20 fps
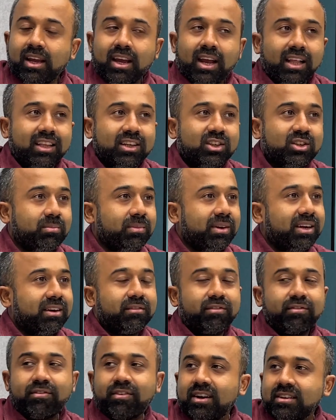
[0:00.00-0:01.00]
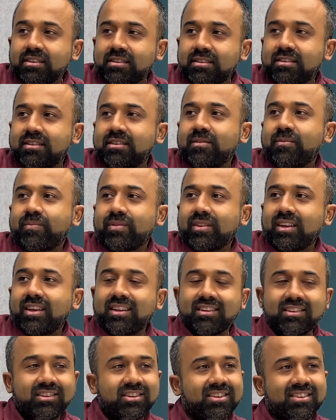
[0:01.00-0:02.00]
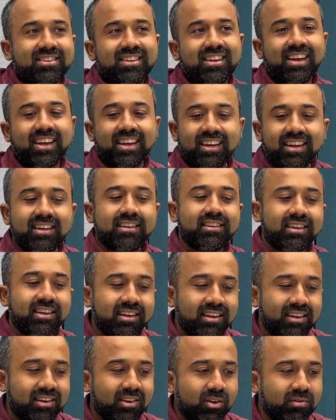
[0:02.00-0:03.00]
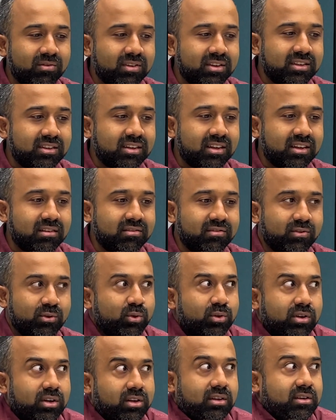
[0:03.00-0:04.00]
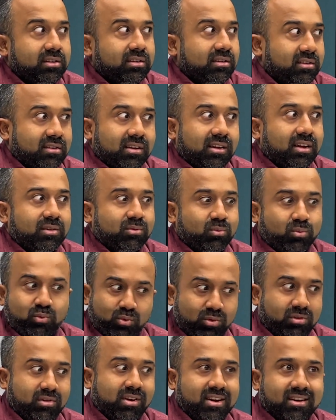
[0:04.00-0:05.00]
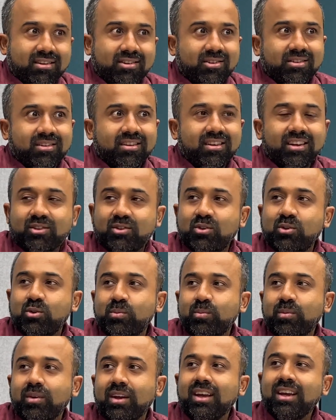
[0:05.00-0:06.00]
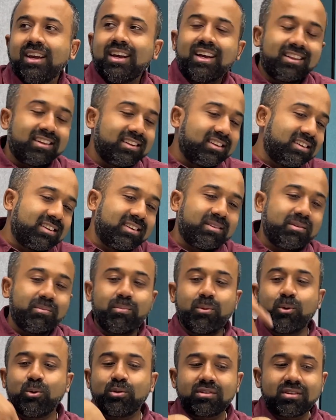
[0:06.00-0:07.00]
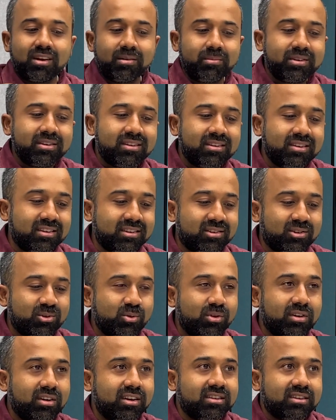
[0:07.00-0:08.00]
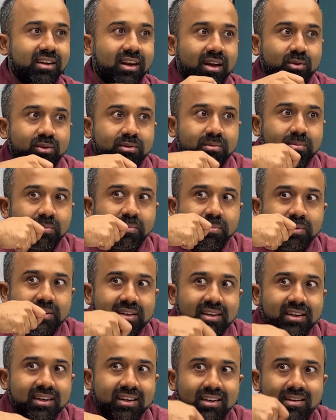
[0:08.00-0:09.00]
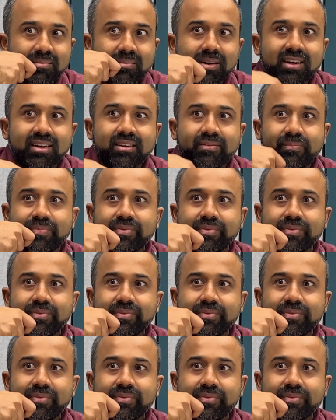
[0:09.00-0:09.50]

And then she made a fuss. She was like, he's eating non-vegetarian food. And he's just like, would you like to go to the restroom? And they both summoned the stewardess and I was busy eating my